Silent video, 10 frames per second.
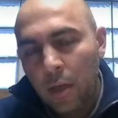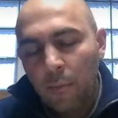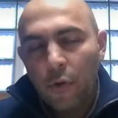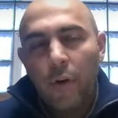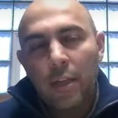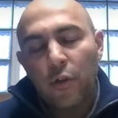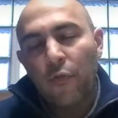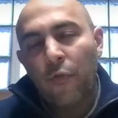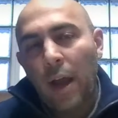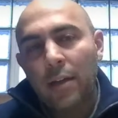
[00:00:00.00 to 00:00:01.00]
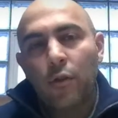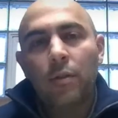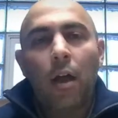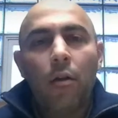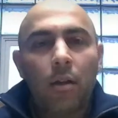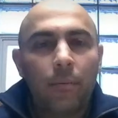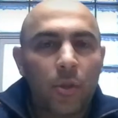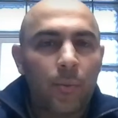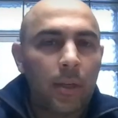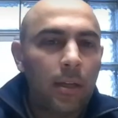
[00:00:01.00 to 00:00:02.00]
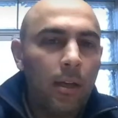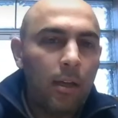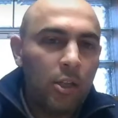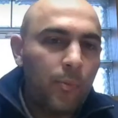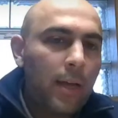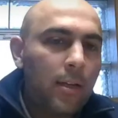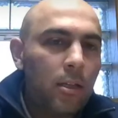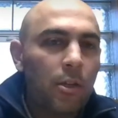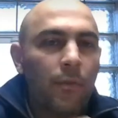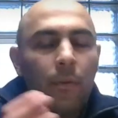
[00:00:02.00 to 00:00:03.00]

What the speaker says: but rather find those outcomes to be speculative